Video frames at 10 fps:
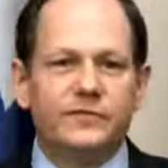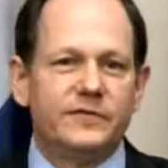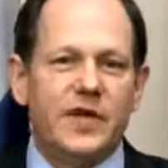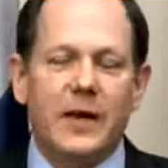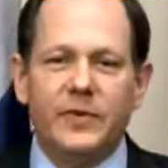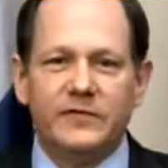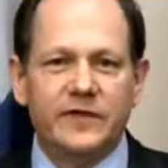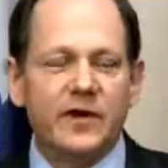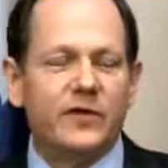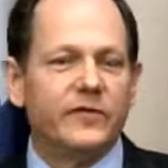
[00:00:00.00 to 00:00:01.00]
shopping
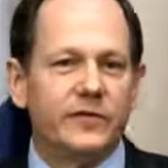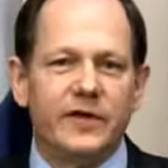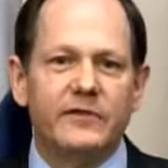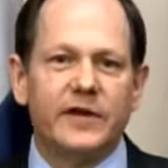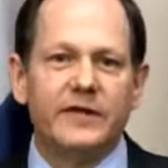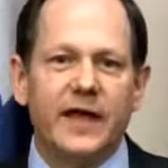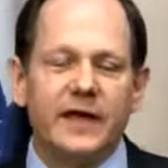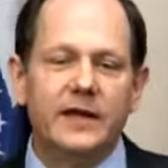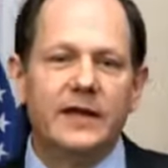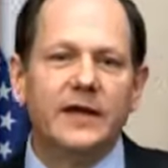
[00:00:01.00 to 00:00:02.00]
centers and things like
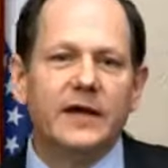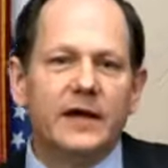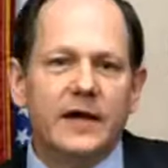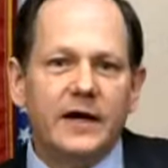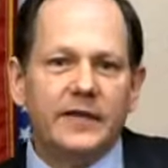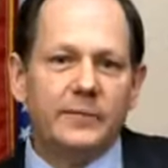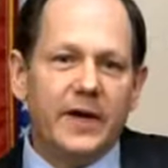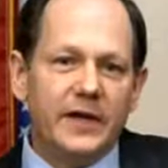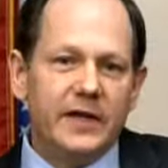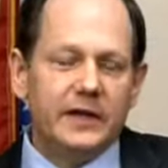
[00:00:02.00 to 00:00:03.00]
that that
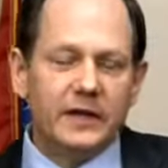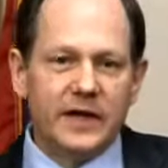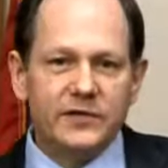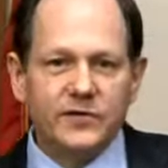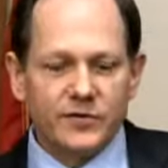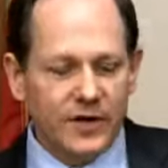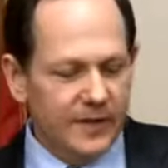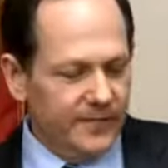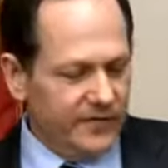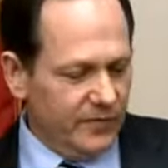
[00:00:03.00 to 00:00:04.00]
may need a little
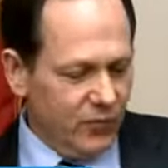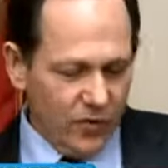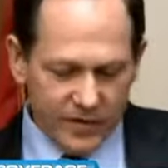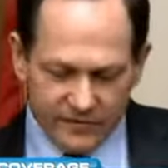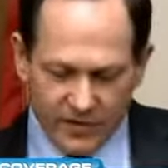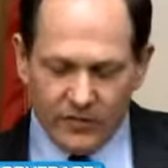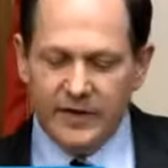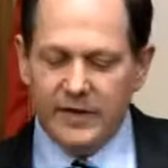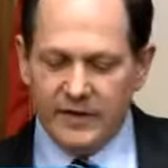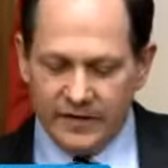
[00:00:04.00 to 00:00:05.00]
extra support. So
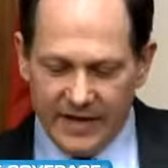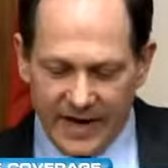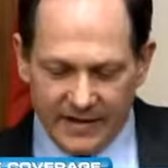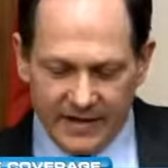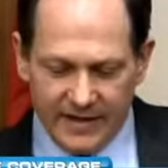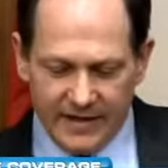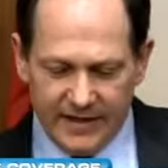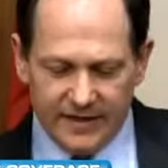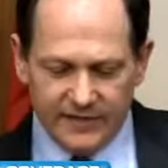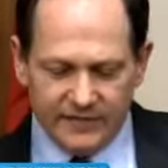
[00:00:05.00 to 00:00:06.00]
the idea
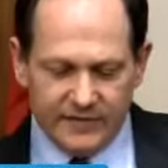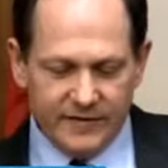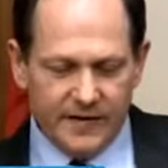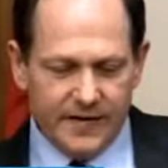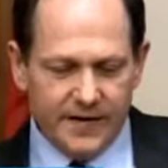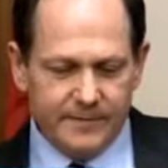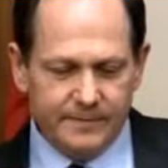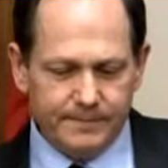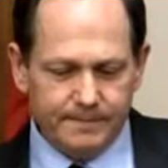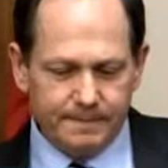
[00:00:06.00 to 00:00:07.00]
is,
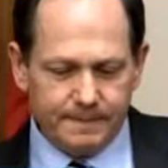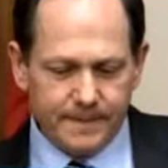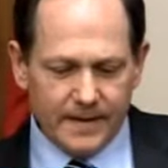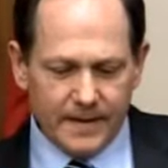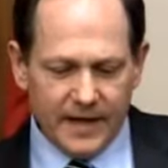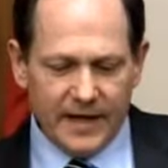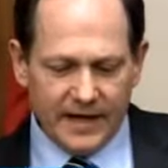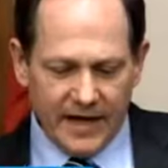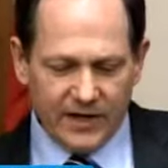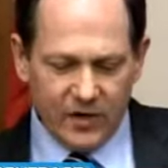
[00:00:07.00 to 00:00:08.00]

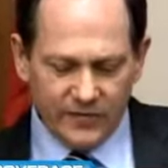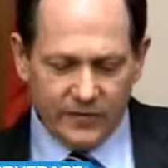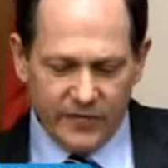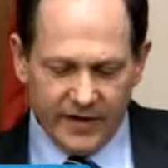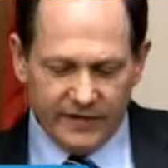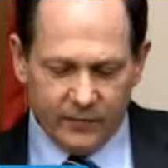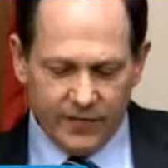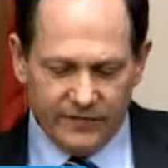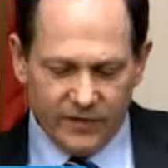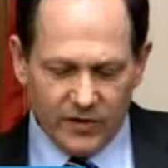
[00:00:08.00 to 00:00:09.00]
and I also think that
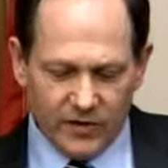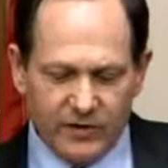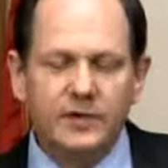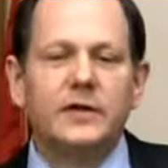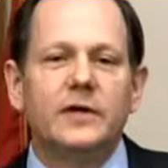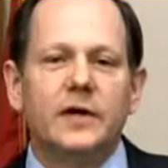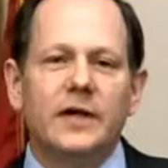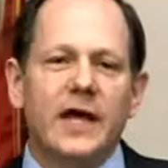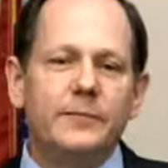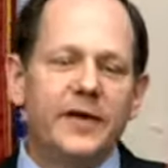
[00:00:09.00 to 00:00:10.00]
we've learned a
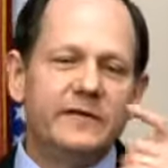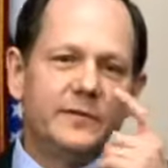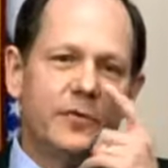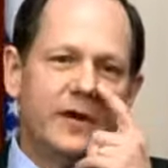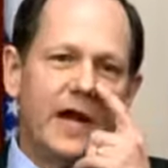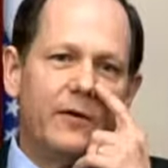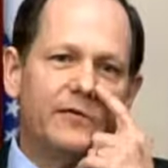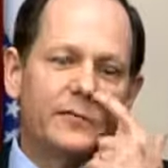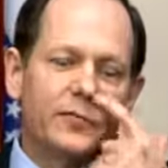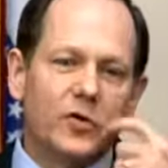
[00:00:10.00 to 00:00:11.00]
lot based upon how it
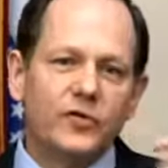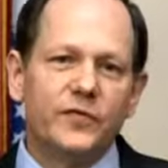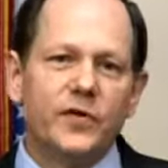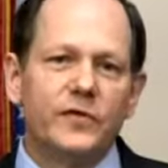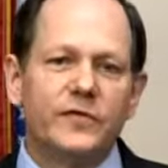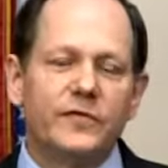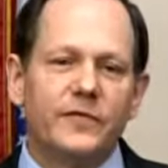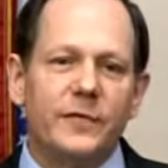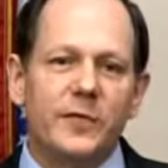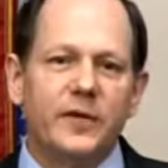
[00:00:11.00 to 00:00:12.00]
was approached first
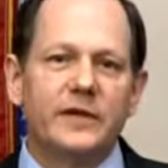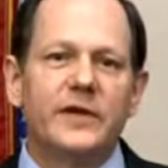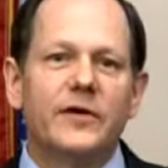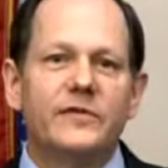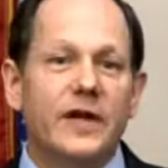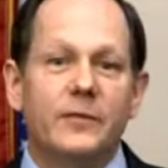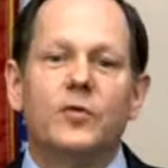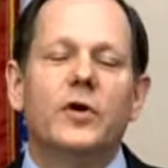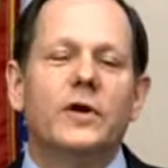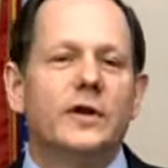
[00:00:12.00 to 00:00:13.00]
from a military standpoint.